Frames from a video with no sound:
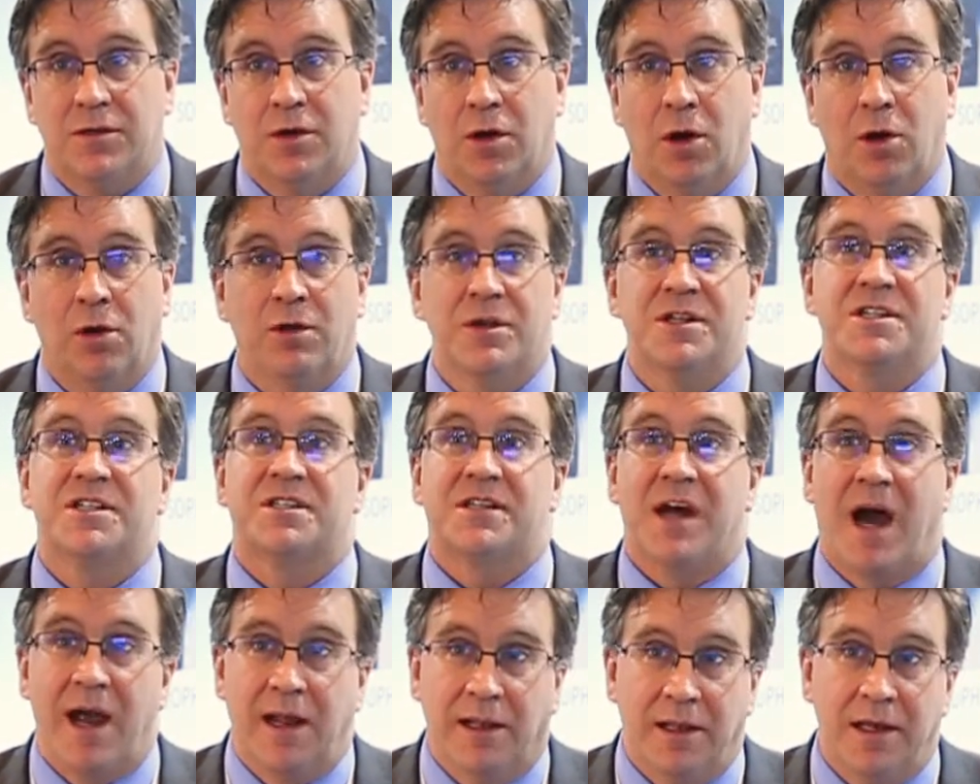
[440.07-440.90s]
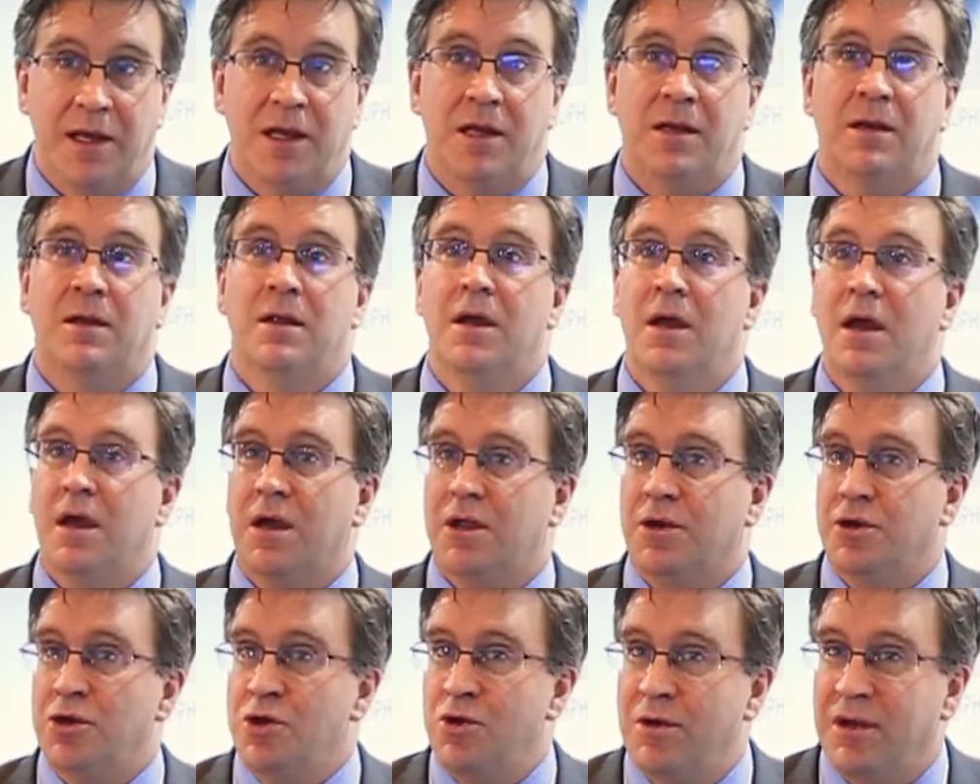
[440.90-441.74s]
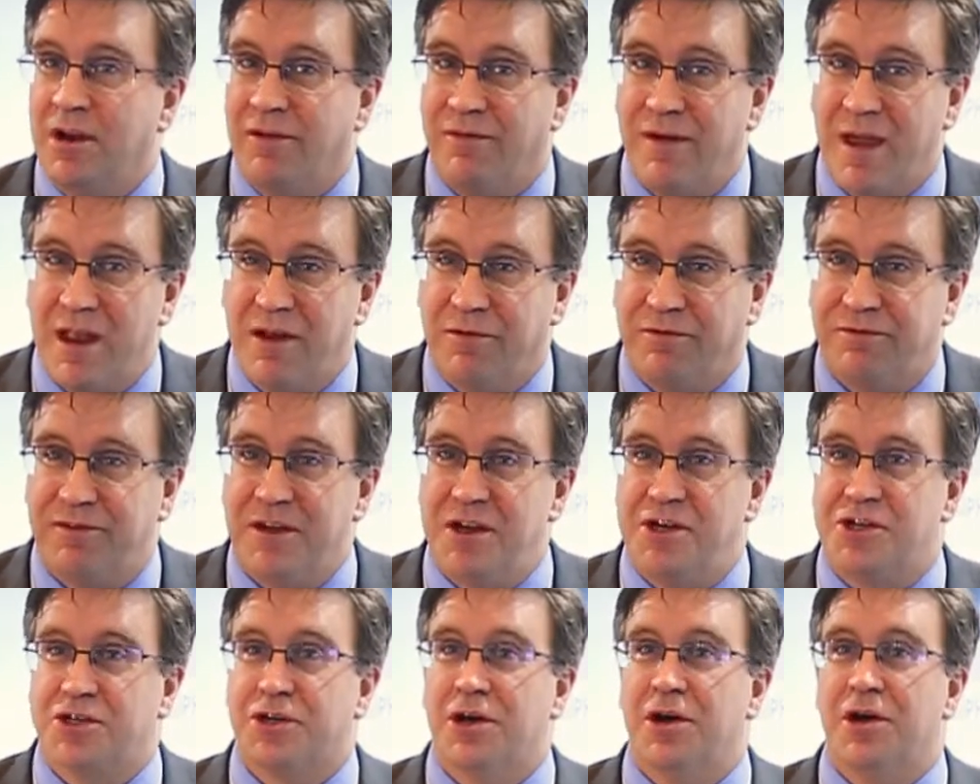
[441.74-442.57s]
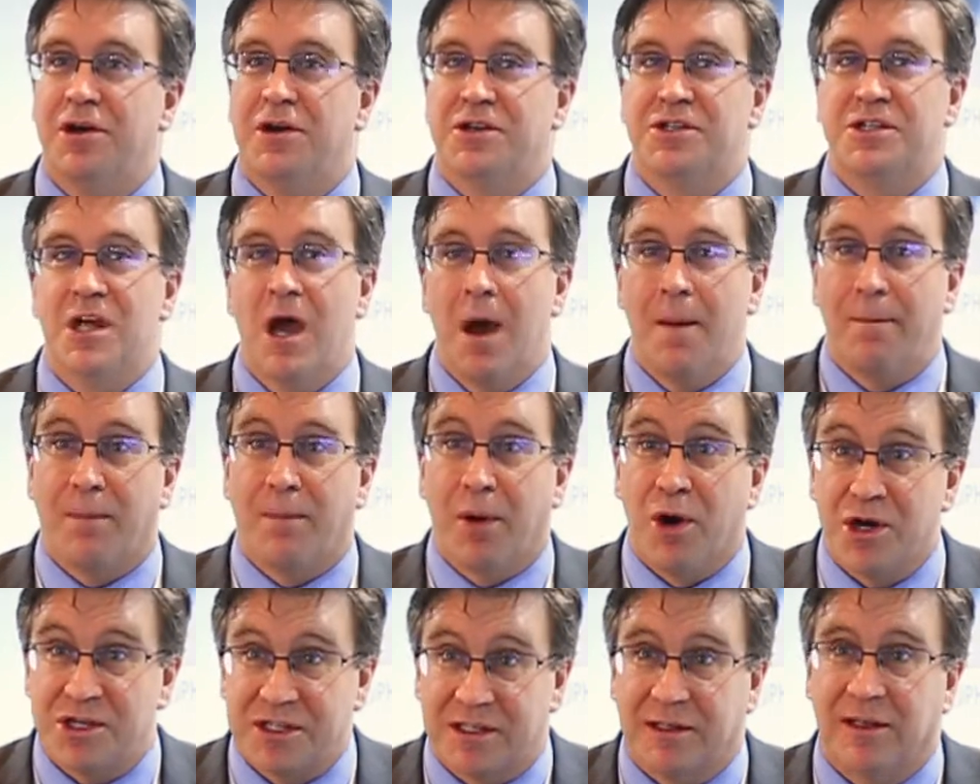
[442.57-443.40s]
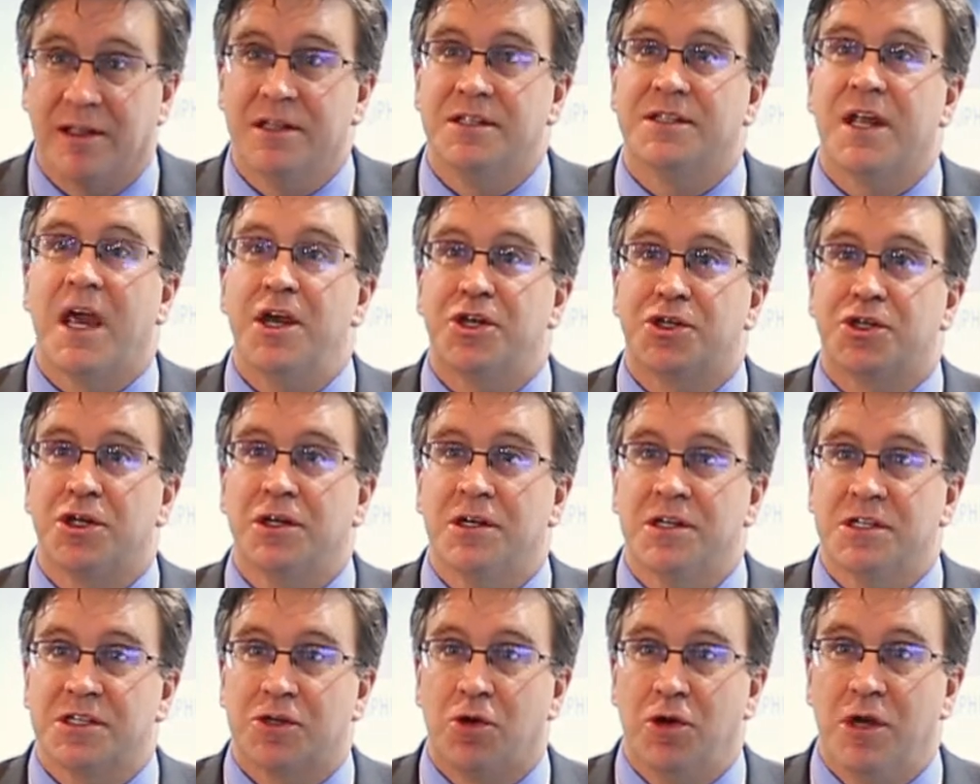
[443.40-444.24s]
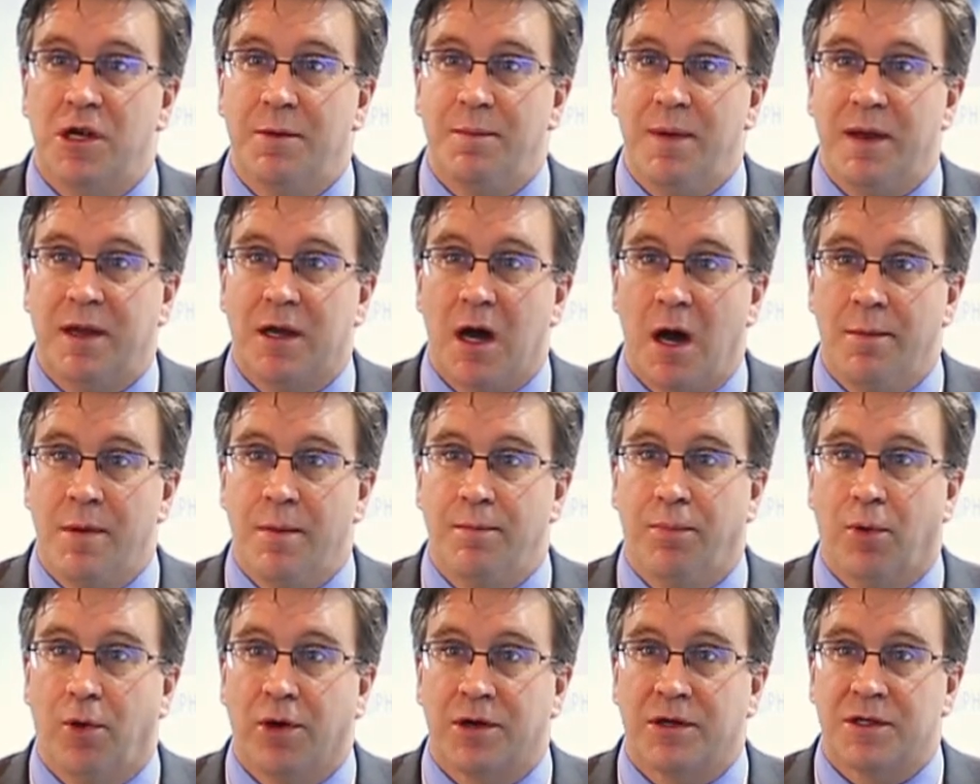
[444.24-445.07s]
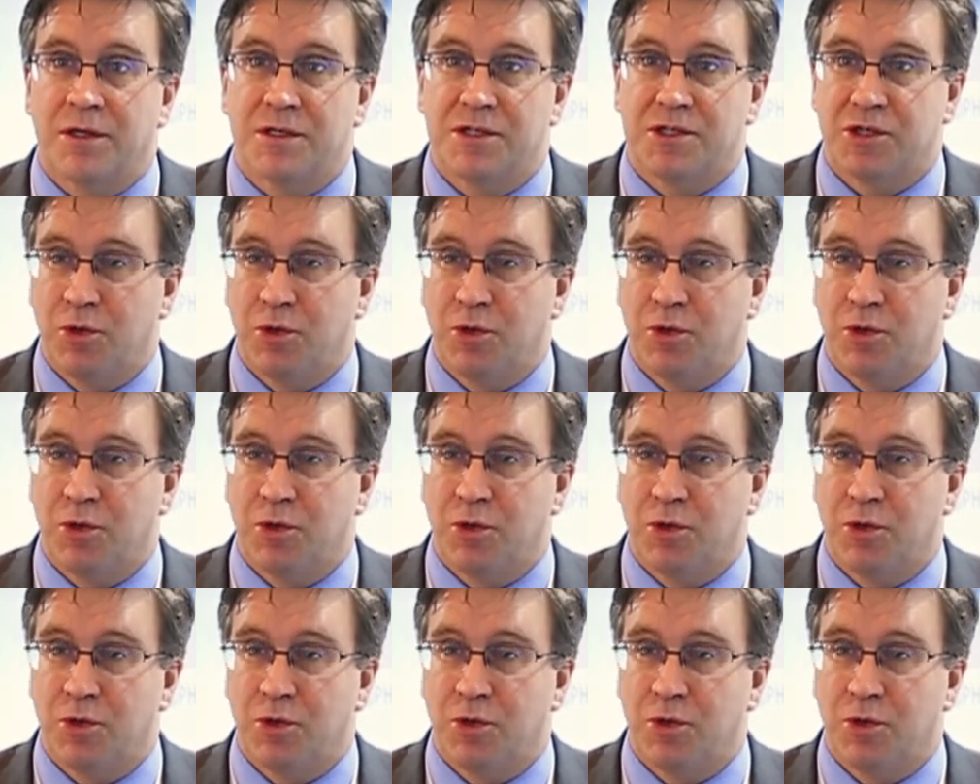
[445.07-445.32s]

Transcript: You know, styling, new innovative features, personalization is going to become important.